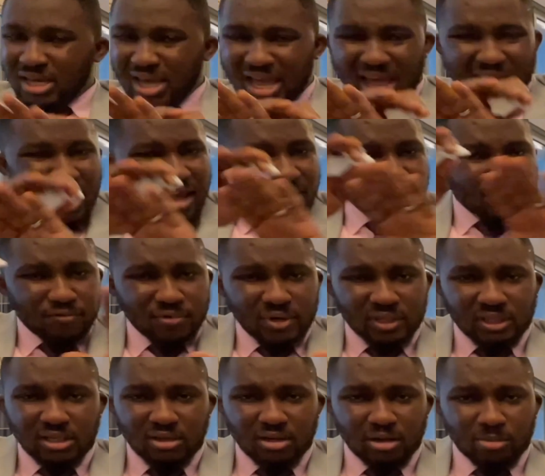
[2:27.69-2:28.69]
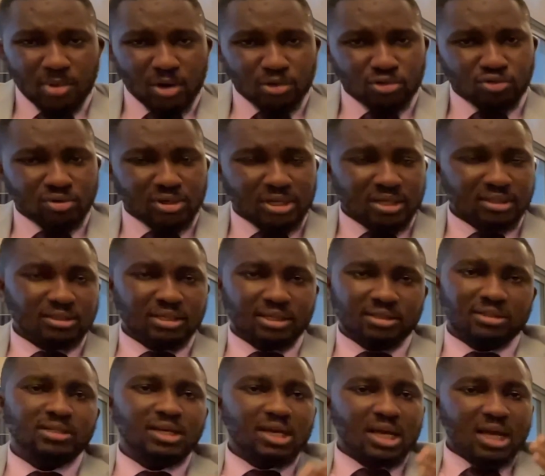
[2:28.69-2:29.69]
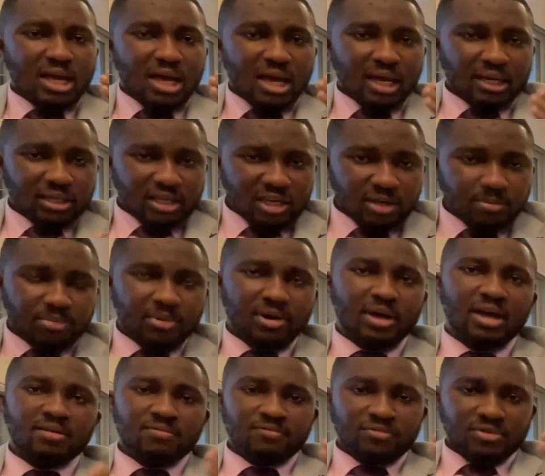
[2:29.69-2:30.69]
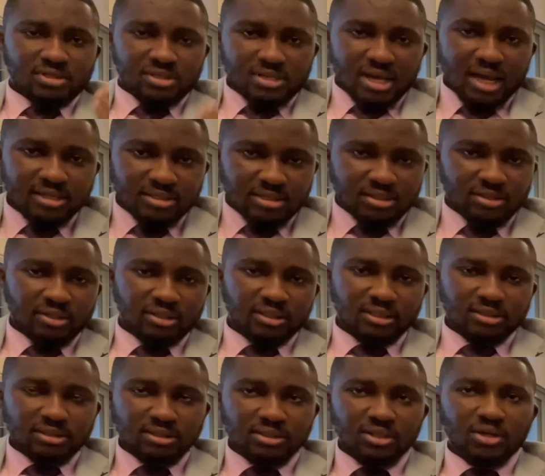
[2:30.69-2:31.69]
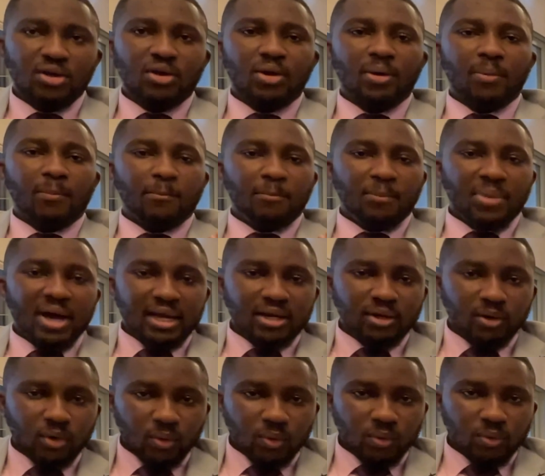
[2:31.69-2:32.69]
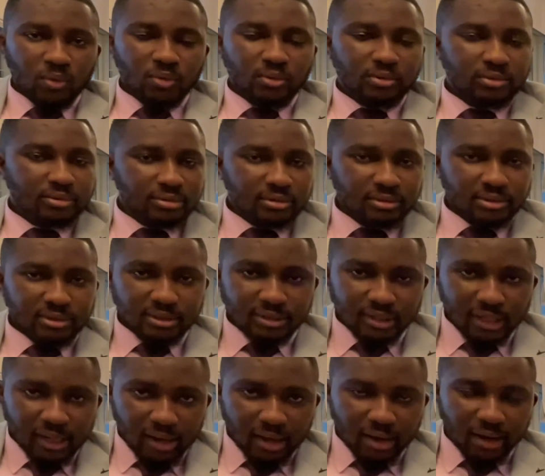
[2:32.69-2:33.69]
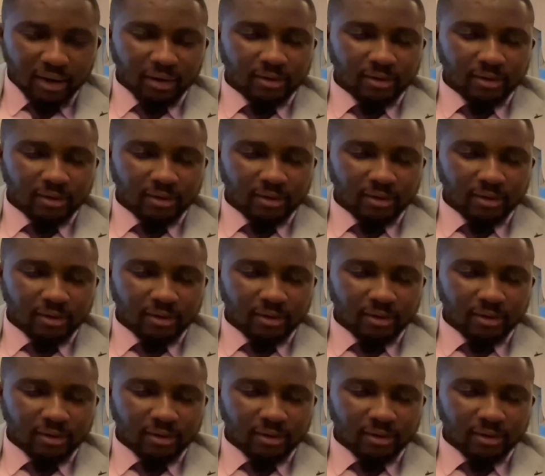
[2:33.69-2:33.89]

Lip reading: Everything about real estate, I keep emphasizing on it. Buy low, sell higher.